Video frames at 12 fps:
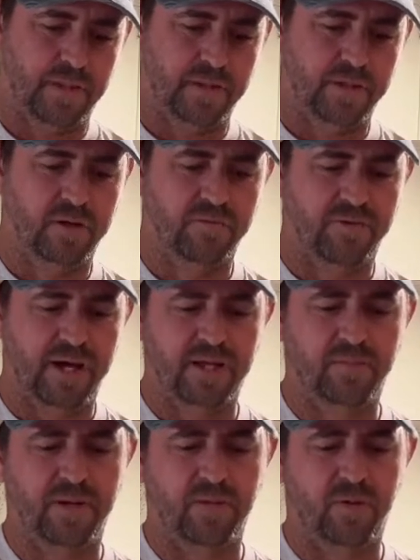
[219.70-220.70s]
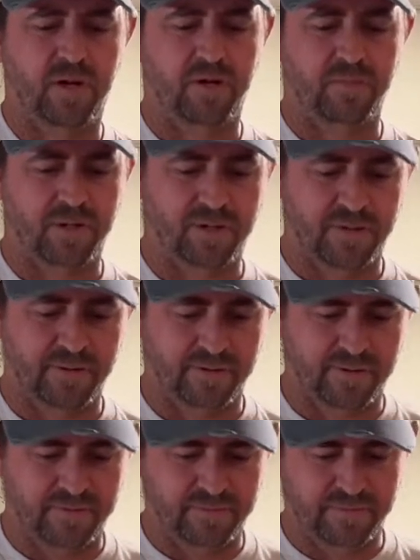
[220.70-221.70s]
You can find them at Walmart
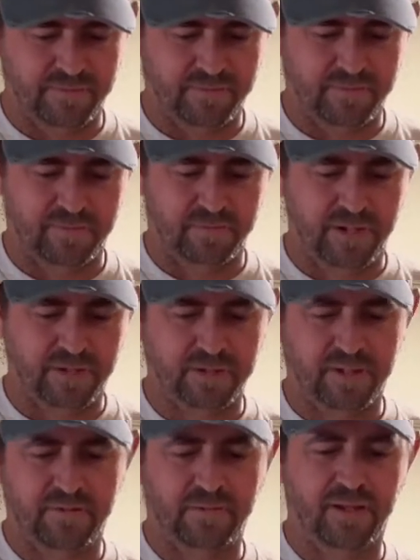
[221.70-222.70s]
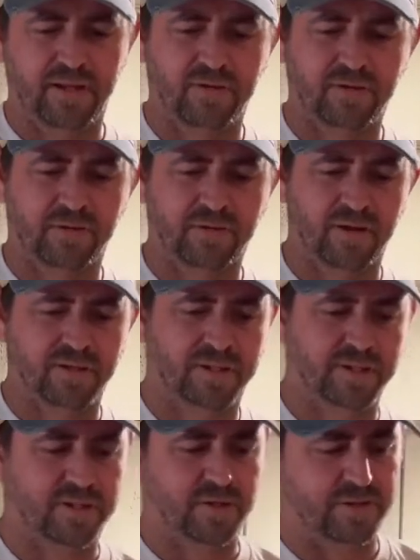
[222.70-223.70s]
or most of your local
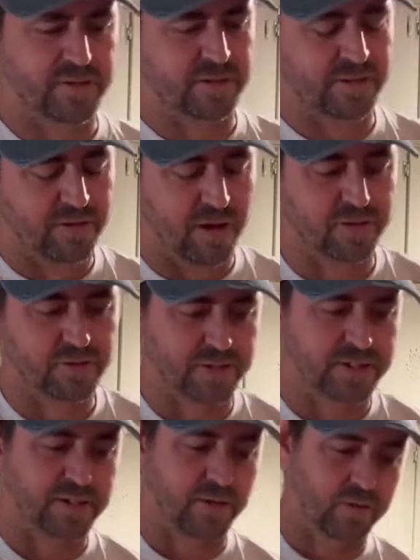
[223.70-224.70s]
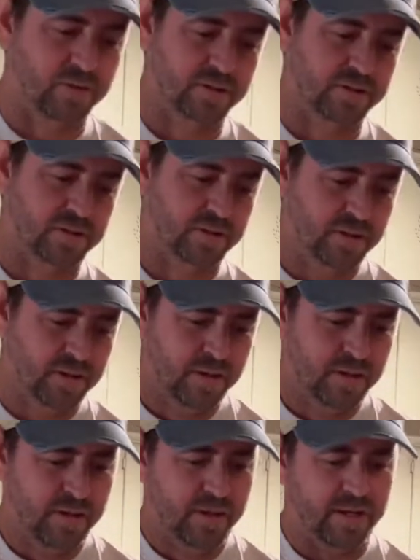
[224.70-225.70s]
grocery stores.
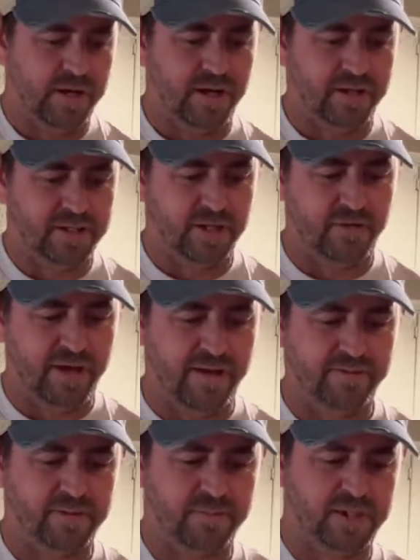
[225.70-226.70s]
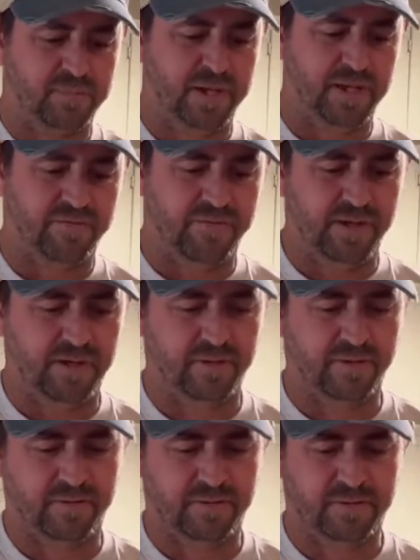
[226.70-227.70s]
And I also have some
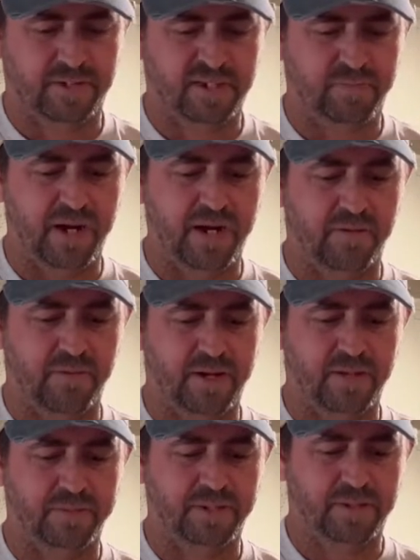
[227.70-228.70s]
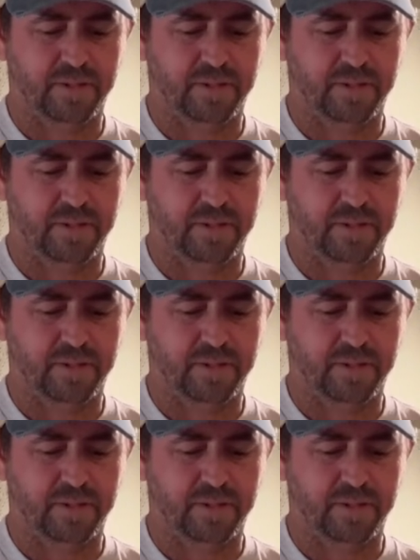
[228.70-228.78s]
Smithfield spare ribs.